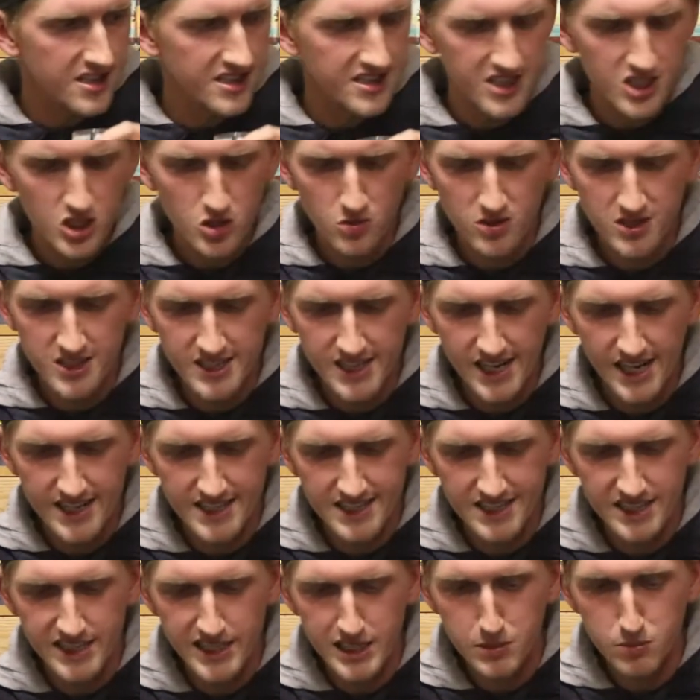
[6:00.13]
This one's got
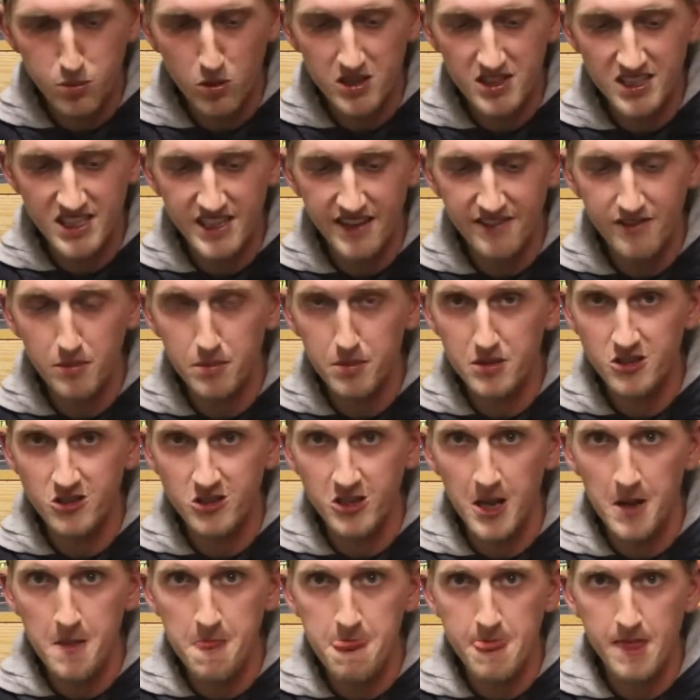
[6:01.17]

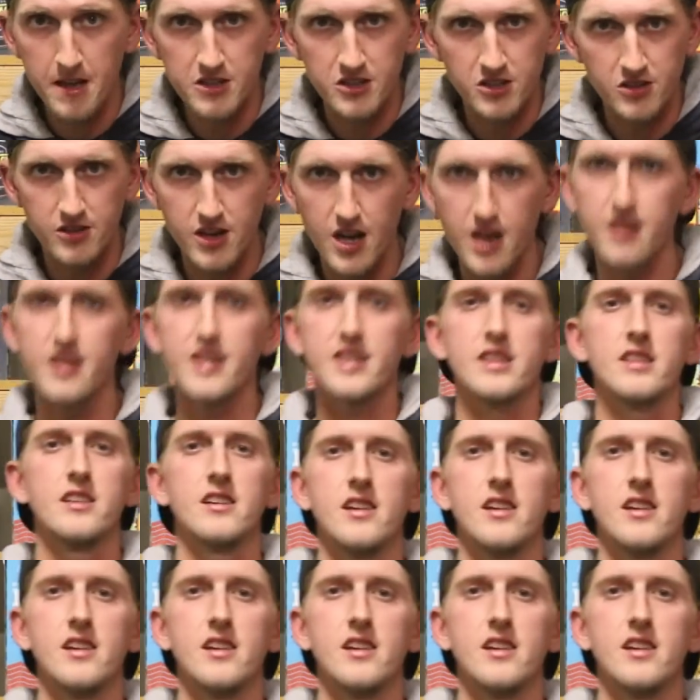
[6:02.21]
6.7%, so not like